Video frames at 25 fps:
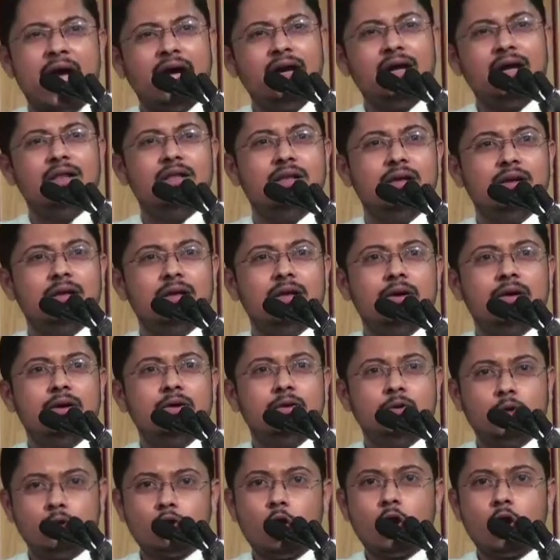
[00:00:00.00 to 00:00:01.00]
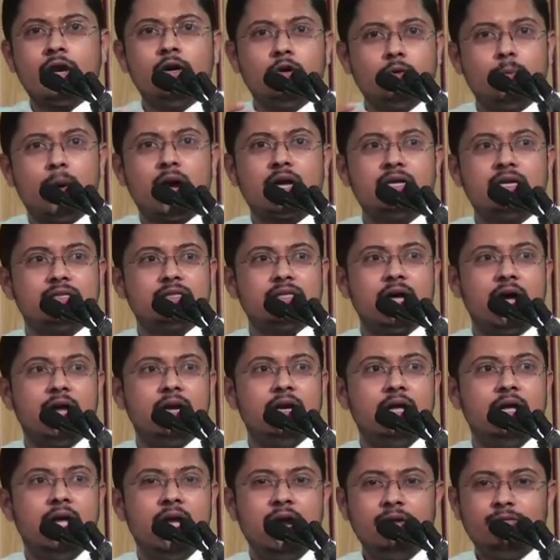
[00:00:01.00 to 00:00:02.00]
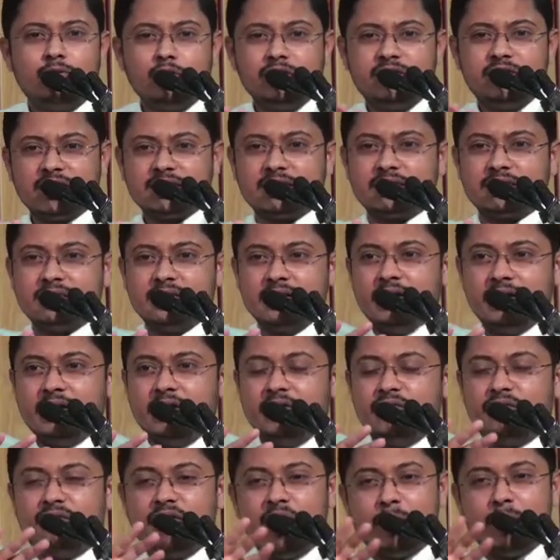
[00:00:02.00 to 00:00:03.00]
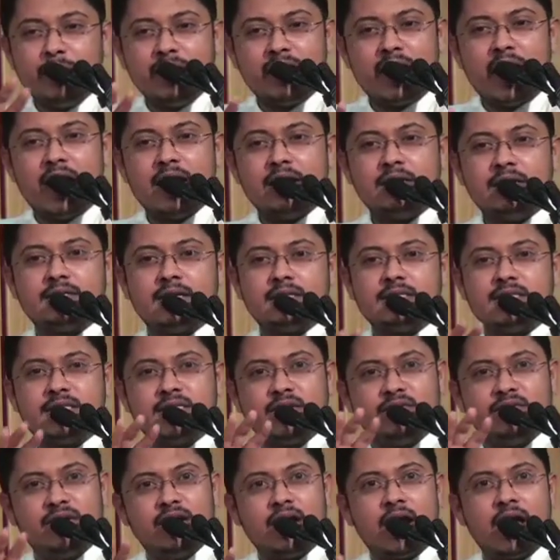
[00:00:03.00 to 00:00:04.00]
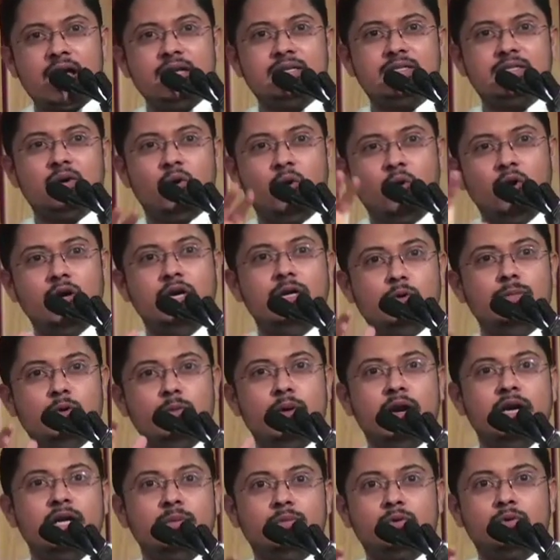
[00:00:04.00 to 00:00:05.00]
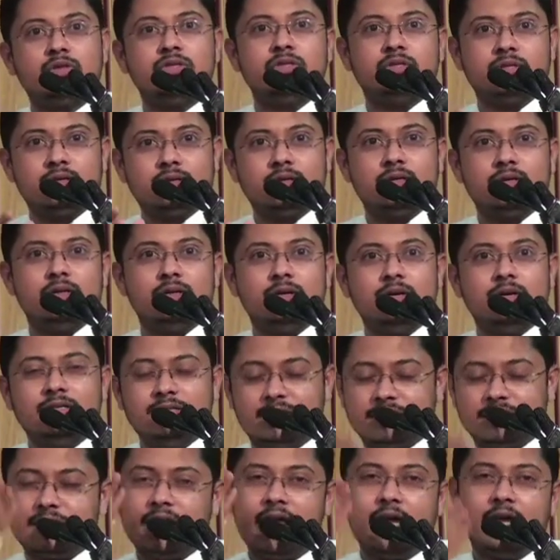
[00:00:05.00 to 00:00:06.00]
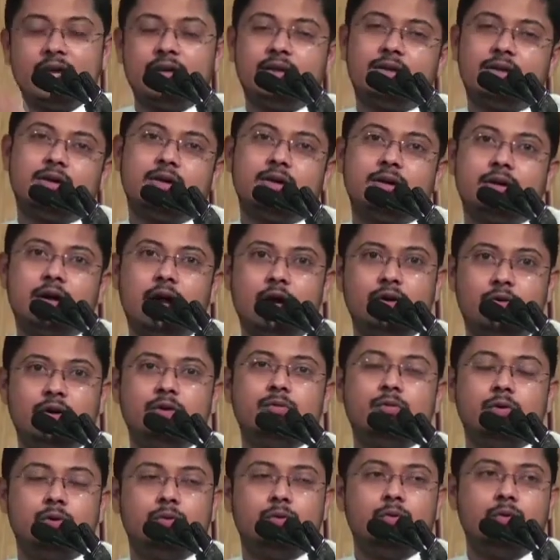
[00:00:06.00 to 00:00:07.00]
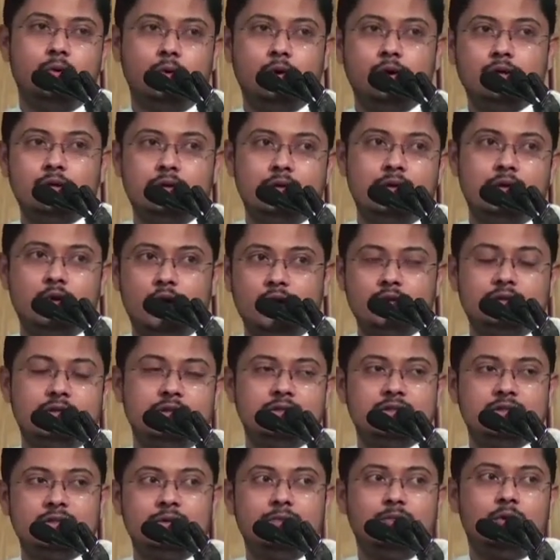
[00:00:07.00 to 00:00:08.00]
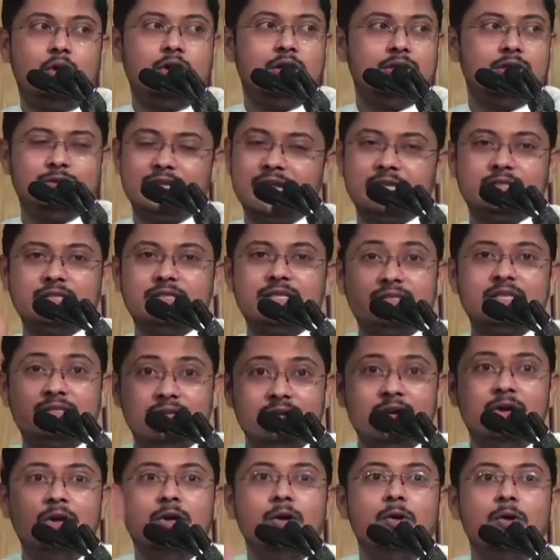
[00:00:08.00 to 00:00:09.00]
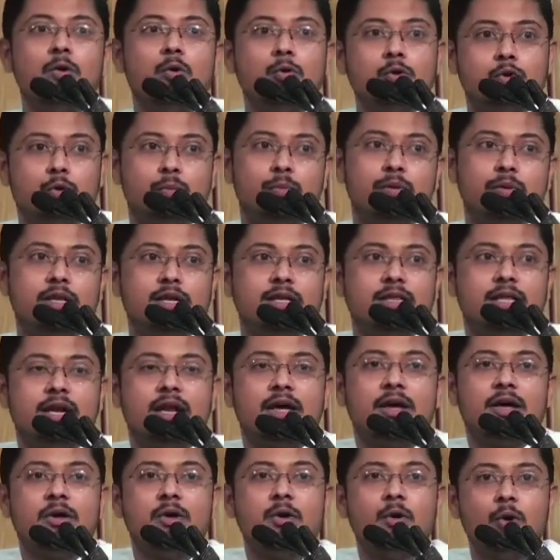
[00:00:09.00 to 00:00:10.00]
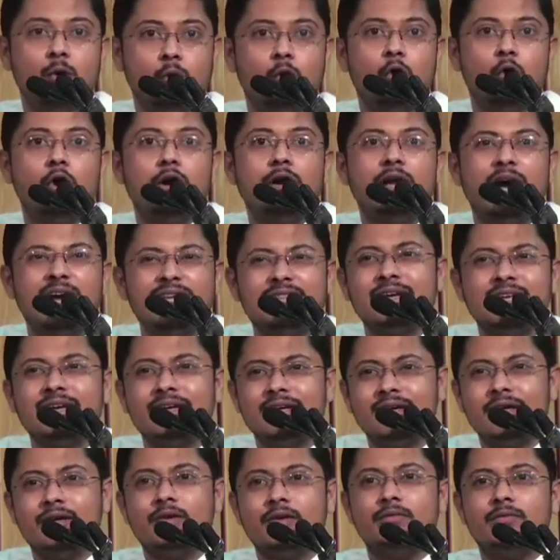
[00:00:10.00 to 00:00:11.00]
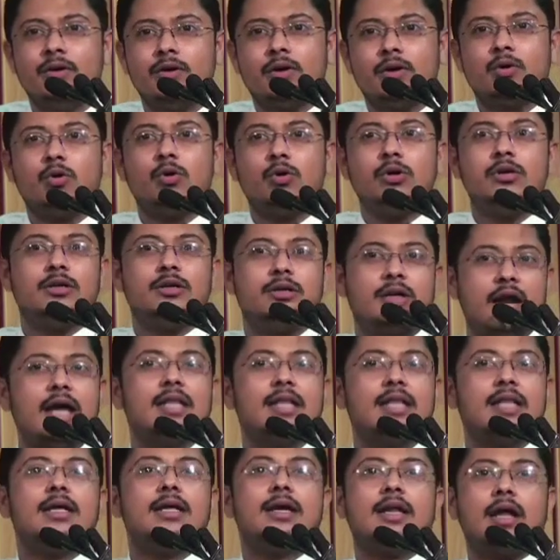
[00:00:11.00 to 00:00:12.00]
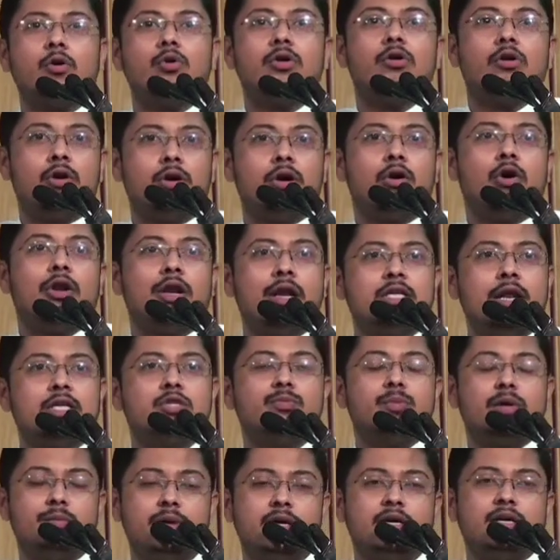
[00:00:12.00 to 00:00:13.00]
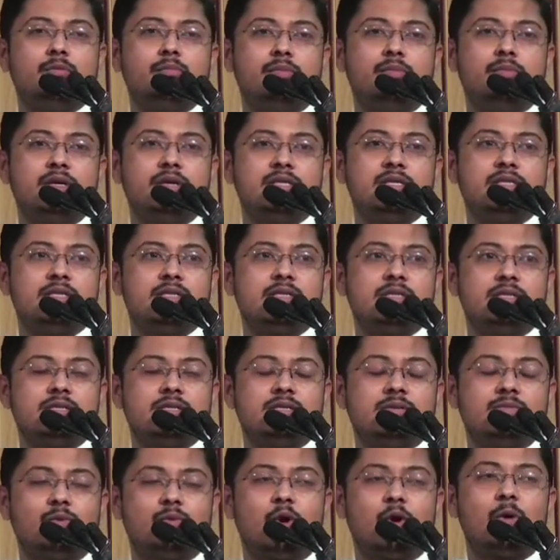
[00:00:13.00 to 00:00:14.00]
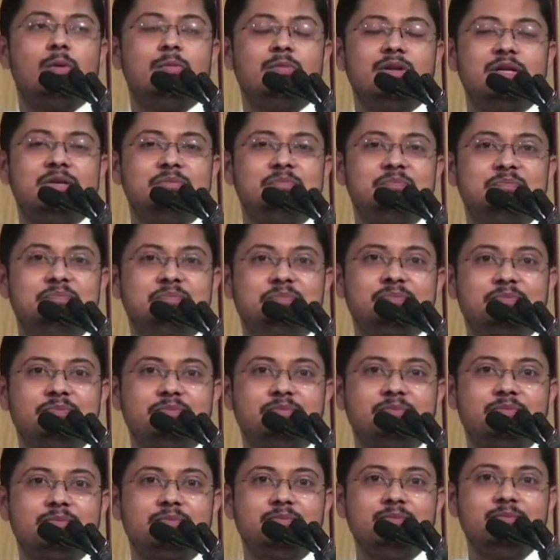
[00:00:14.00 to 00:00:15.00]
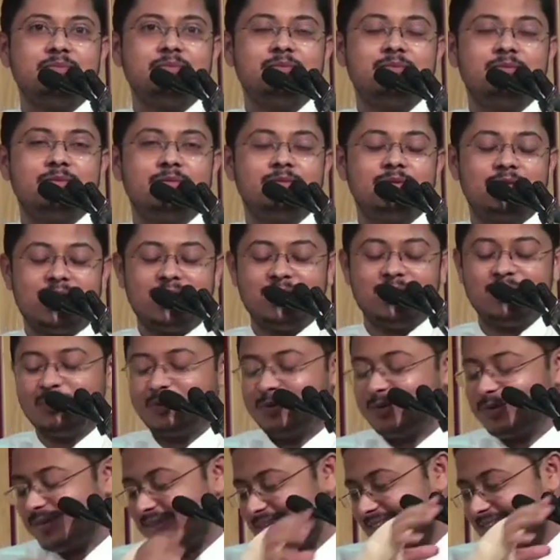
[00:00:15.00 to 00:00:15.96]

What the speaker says: angle to talking to Pakistan. It would just feminize and civilize the whole diplomatic procedure, just like how it would do on the northeastern border. So that's just a loose opinion that I hold. I think we could try that out on an experimental basis, probably. Thank you.